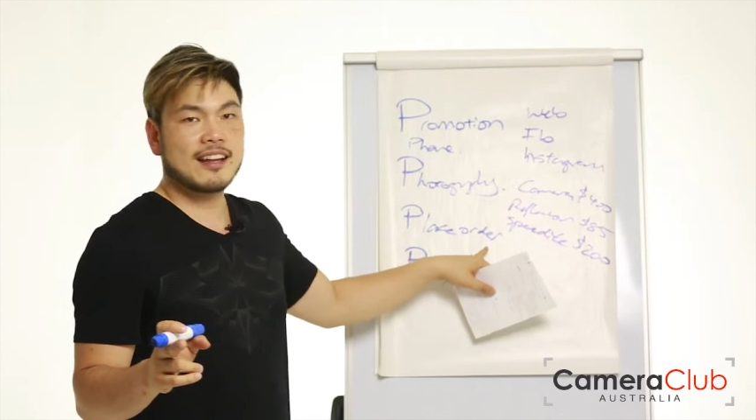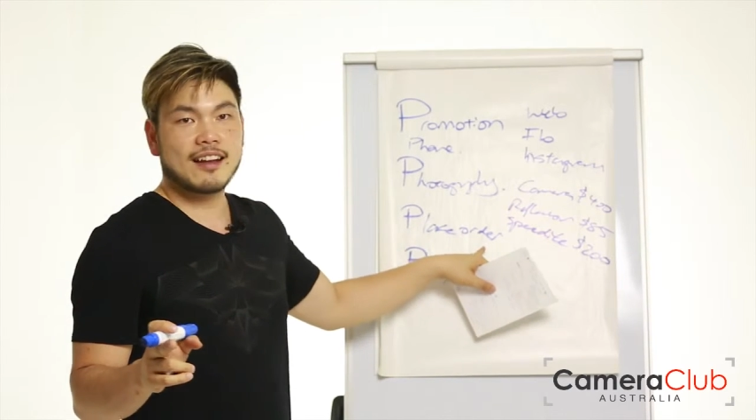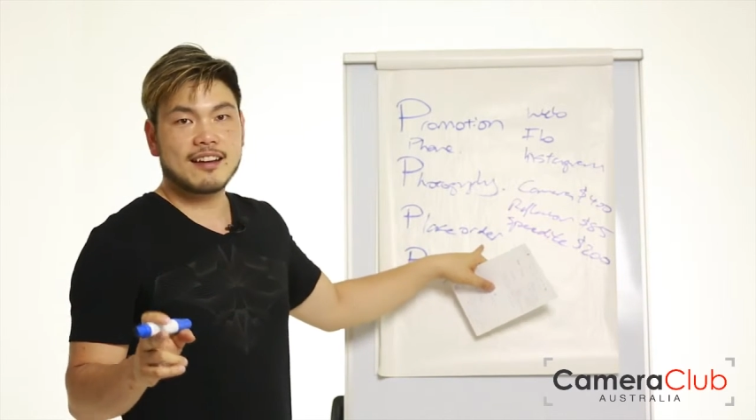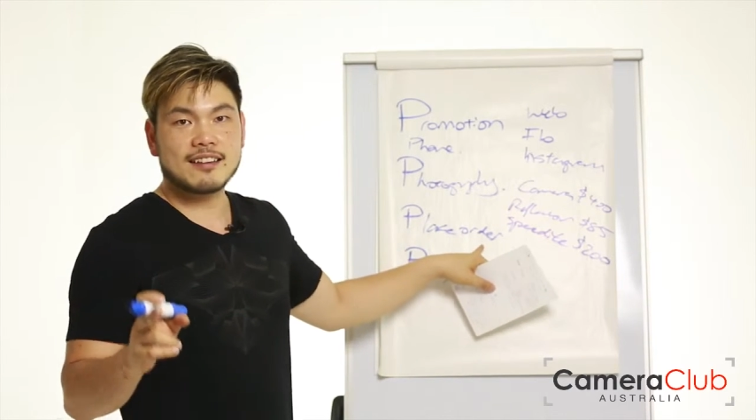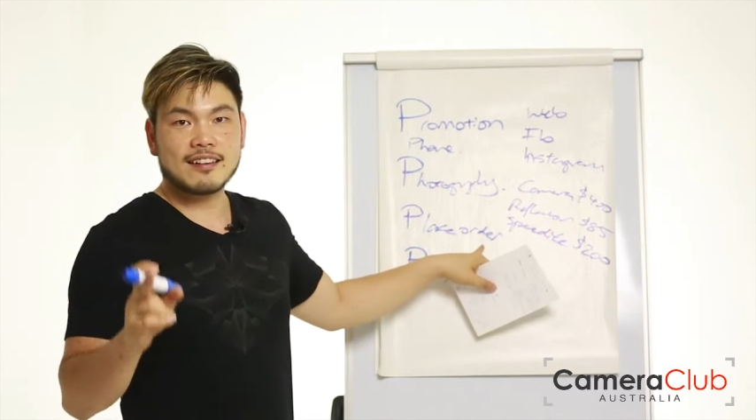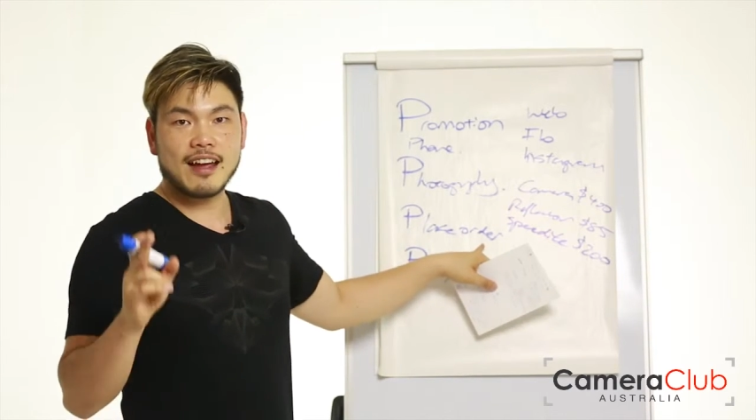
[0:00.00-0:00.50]
that
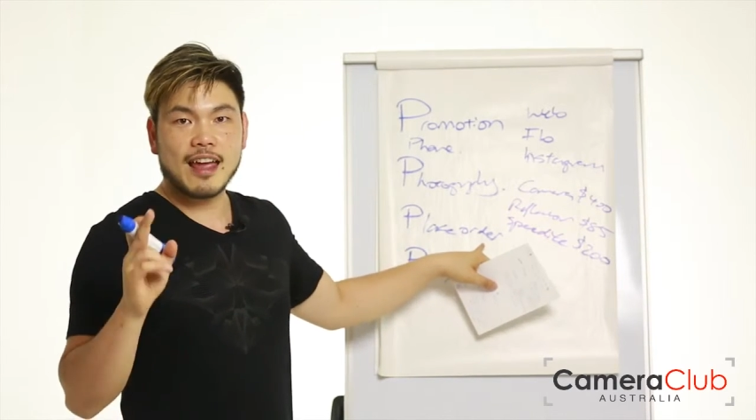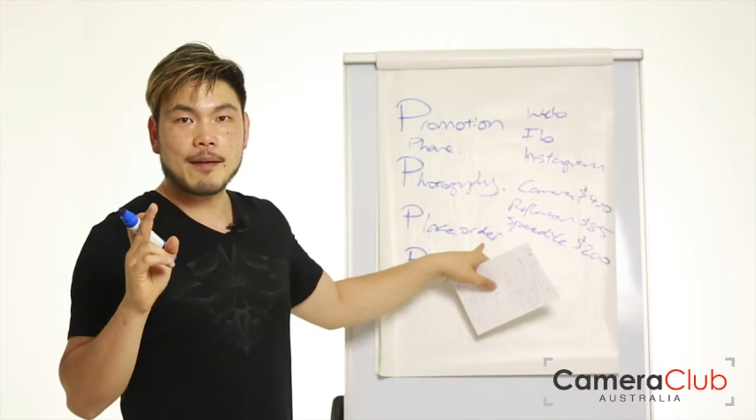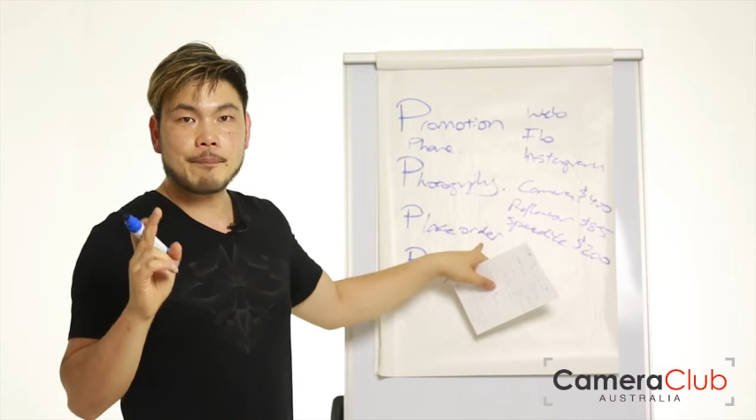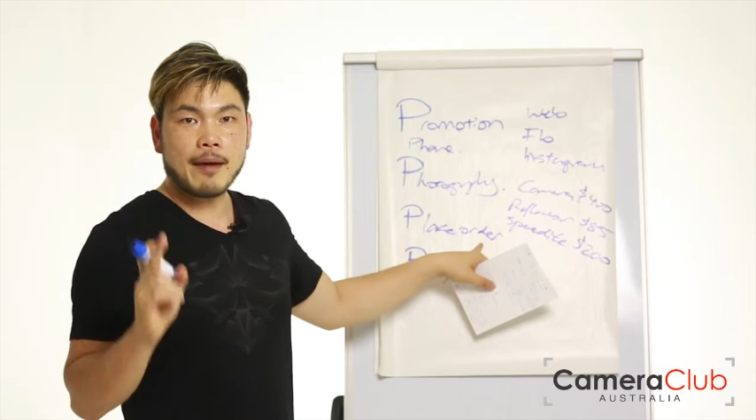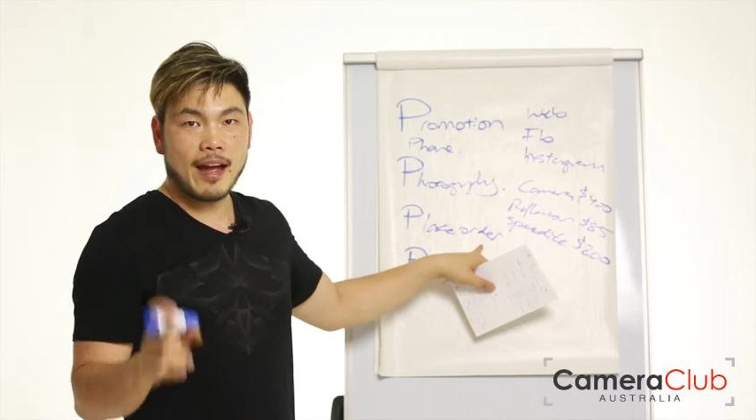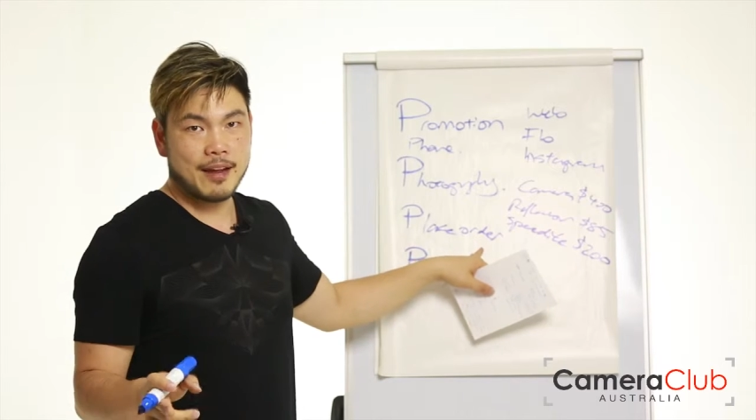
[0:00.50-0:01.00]
is a
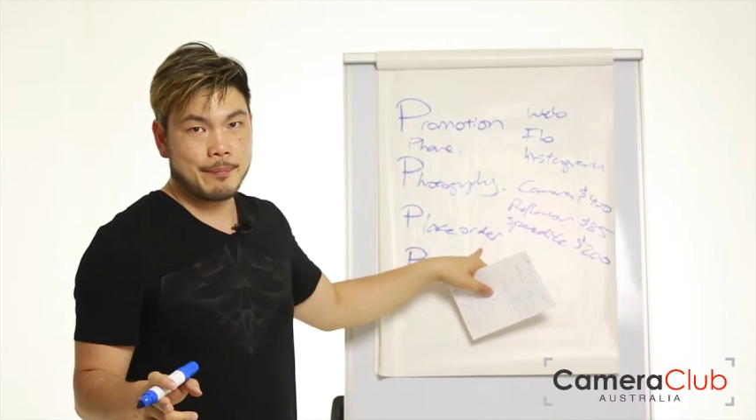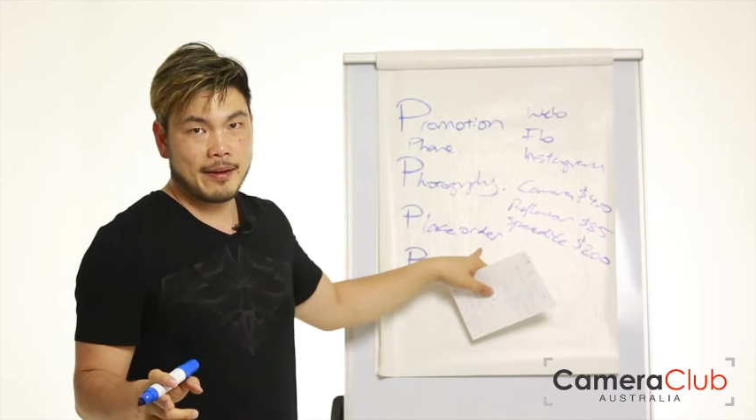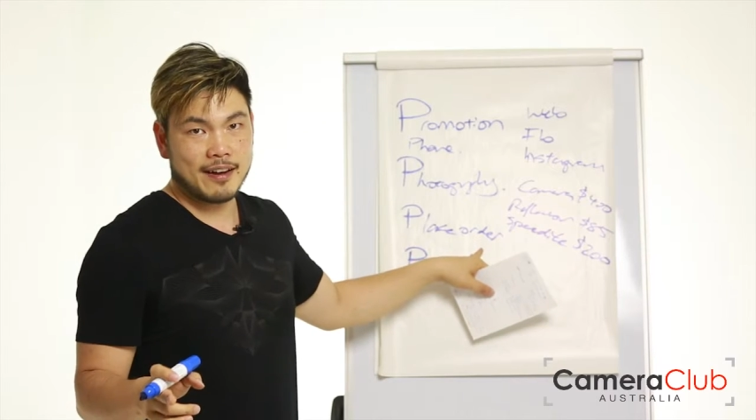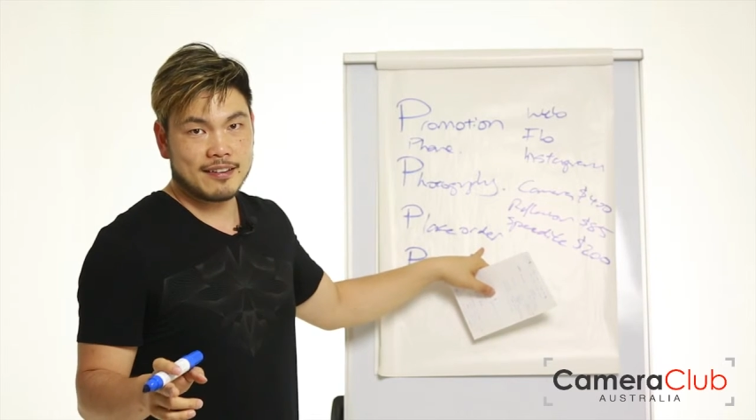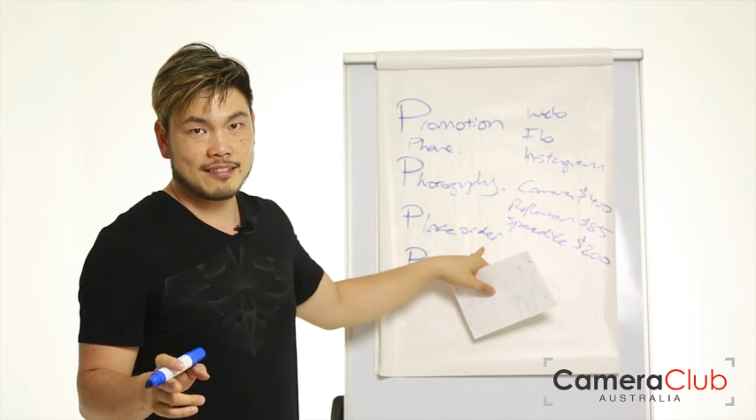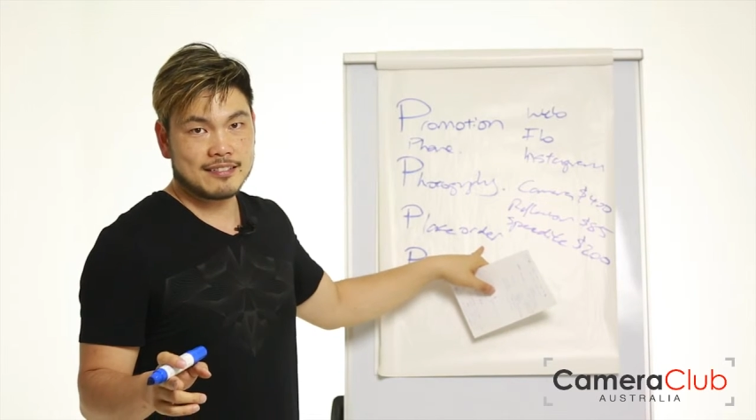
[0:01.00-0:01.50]

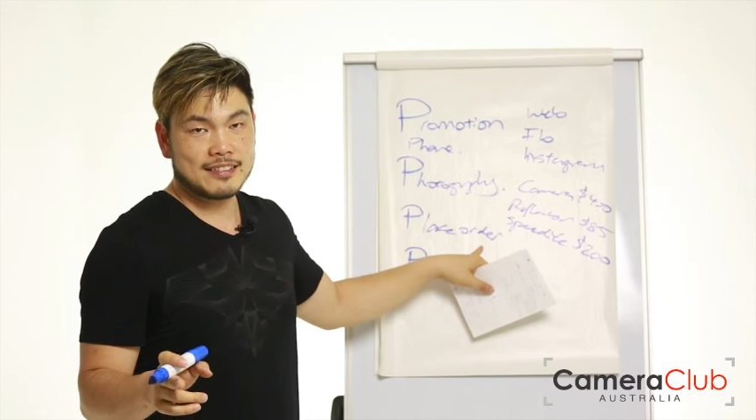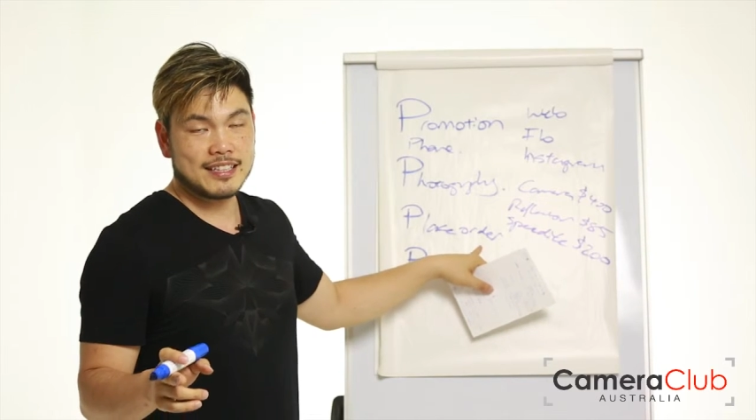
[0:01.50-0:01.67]
PayPal